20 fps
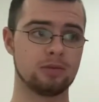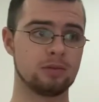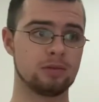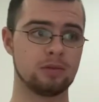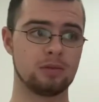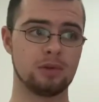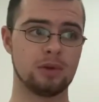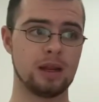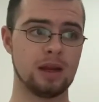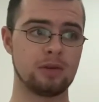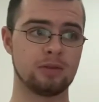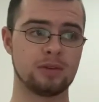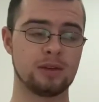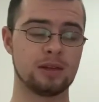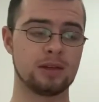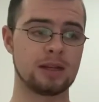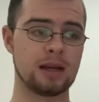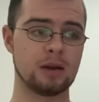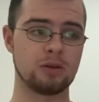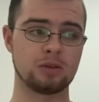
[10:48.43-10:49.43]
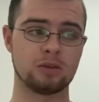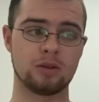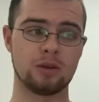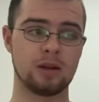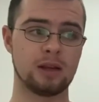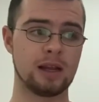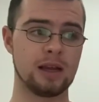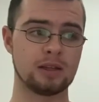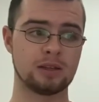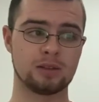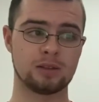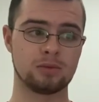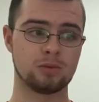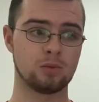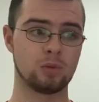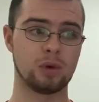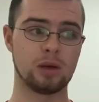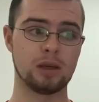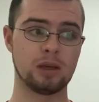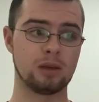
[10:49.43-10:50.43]
left it down to the last
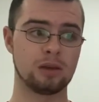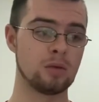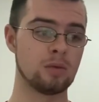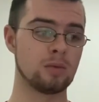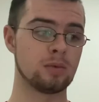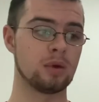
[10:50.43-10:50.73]
week.